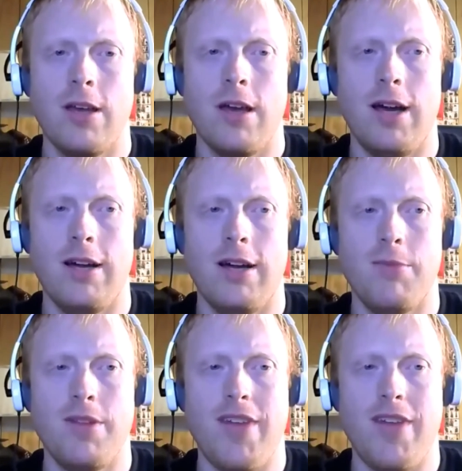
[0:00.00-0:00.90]

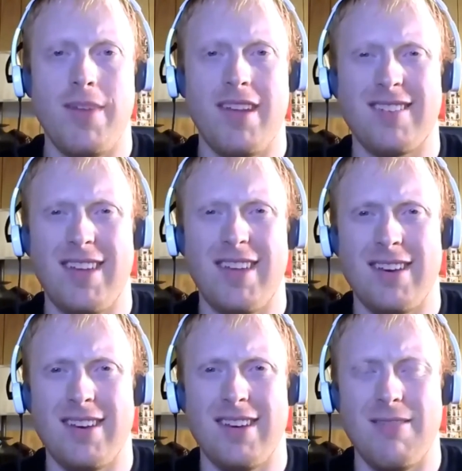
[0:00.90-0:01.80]
But that being
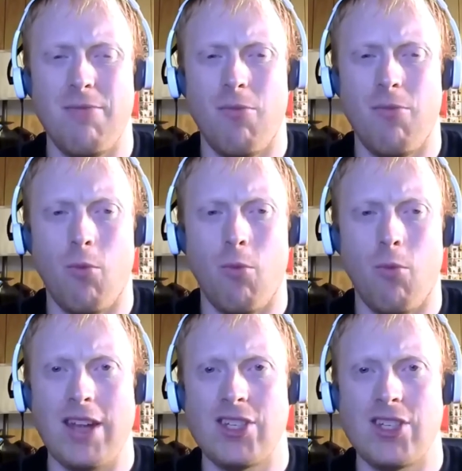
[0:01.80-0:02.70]
said,
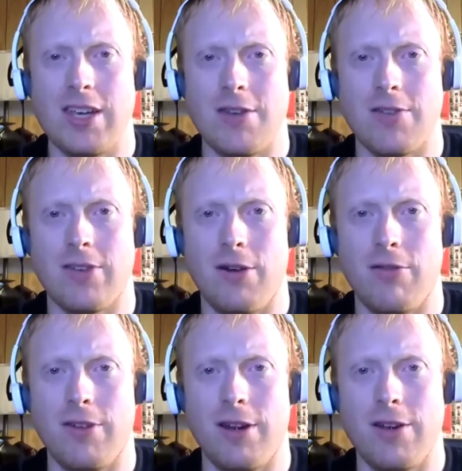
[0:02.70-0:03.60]
why cheat
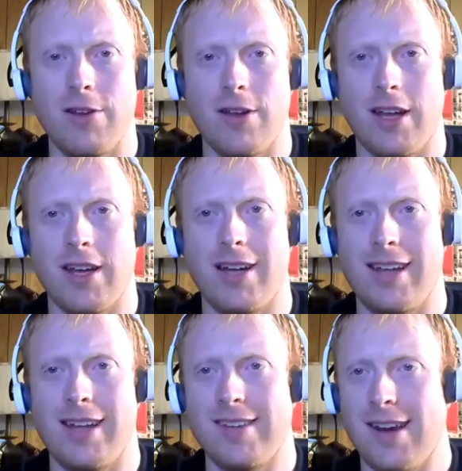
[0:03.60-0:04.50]
yourself? You're going to cut
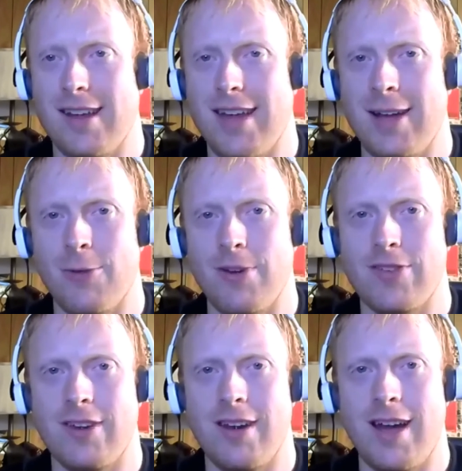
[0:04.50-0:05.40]
like 10
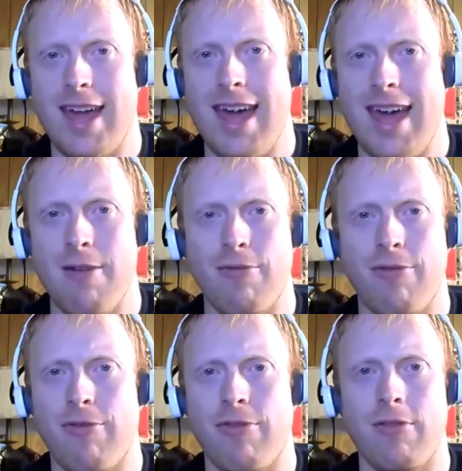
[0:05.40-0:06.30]
calories to not have
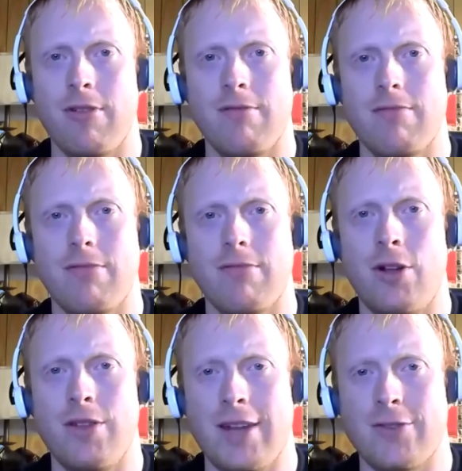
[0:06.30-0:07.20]

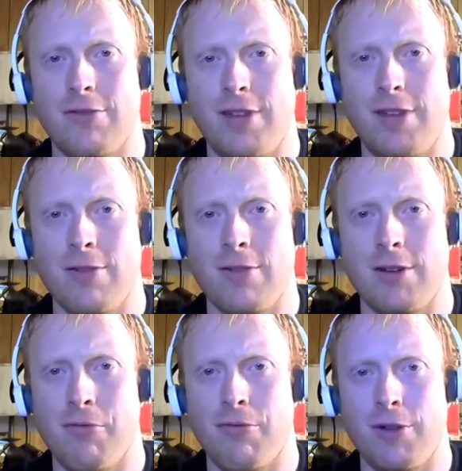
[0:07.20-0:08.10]
all that extra flavor.
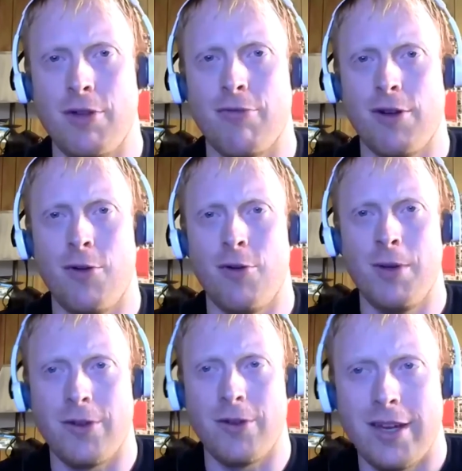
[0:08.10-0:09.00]
Go for whole
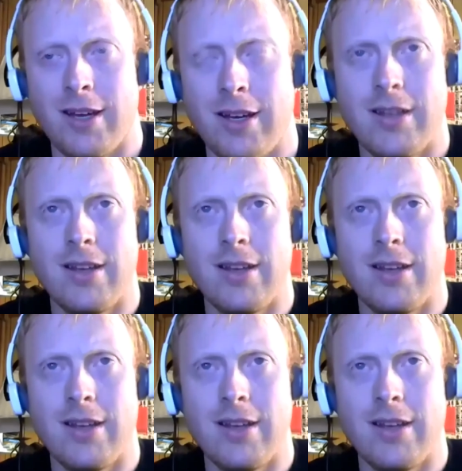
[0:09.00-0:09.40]
milk, yeah.